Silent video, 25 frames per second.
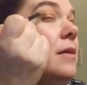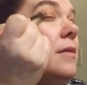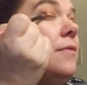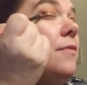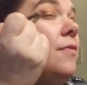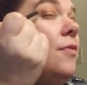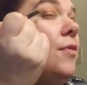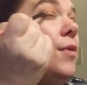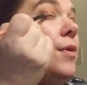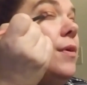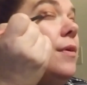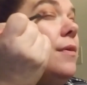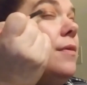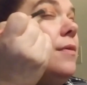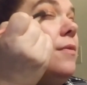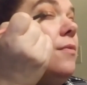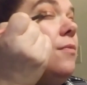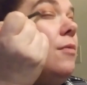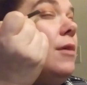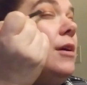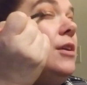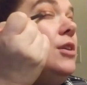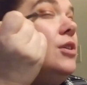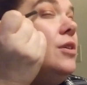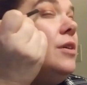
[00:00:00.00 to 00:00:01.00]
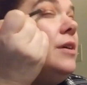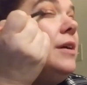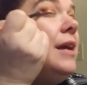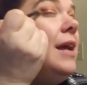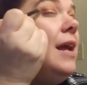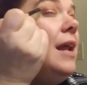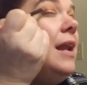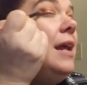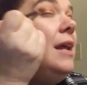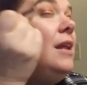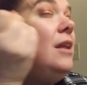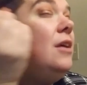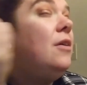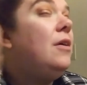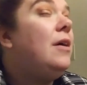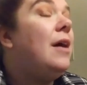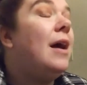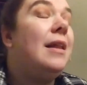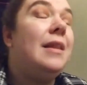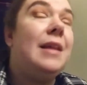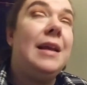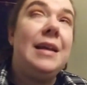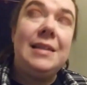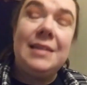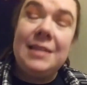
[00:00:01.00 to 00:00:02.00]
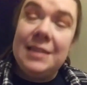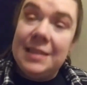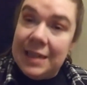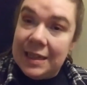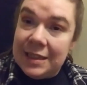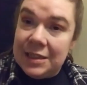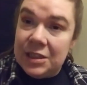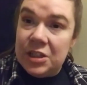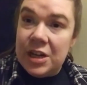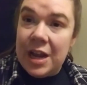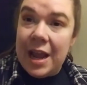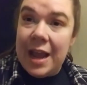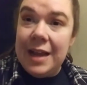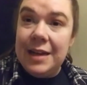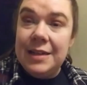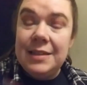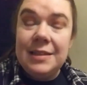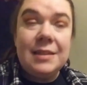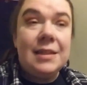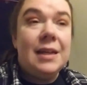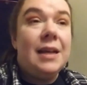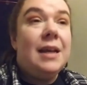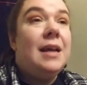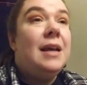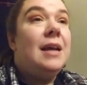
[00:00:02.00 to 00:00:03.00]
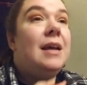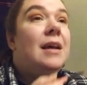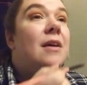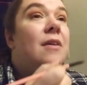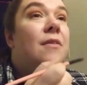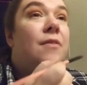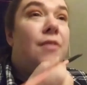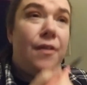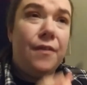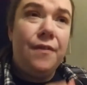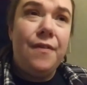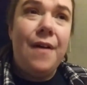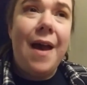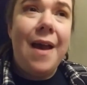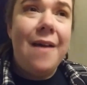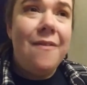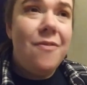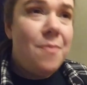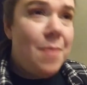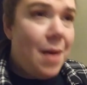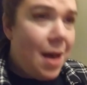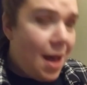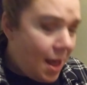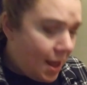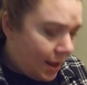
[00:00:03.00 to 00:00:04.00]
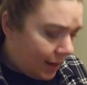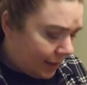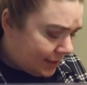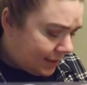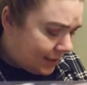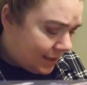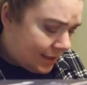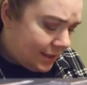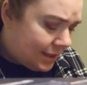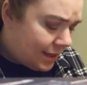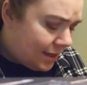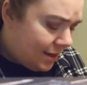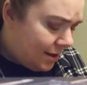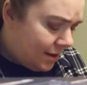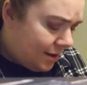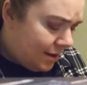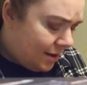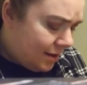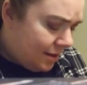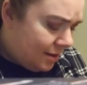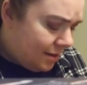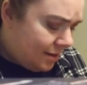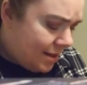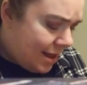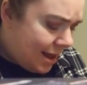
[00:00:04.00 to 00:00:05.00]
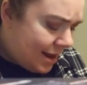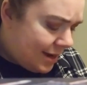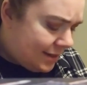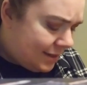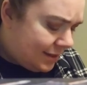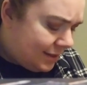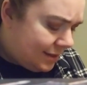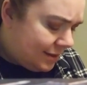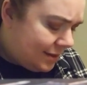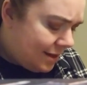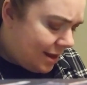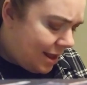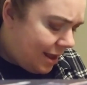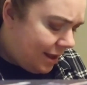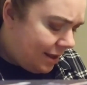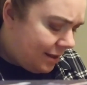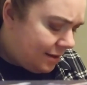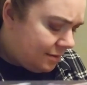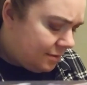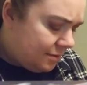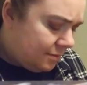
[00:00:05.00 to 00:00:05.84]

for what you're getting, you got like 6 shades for $5. That's like,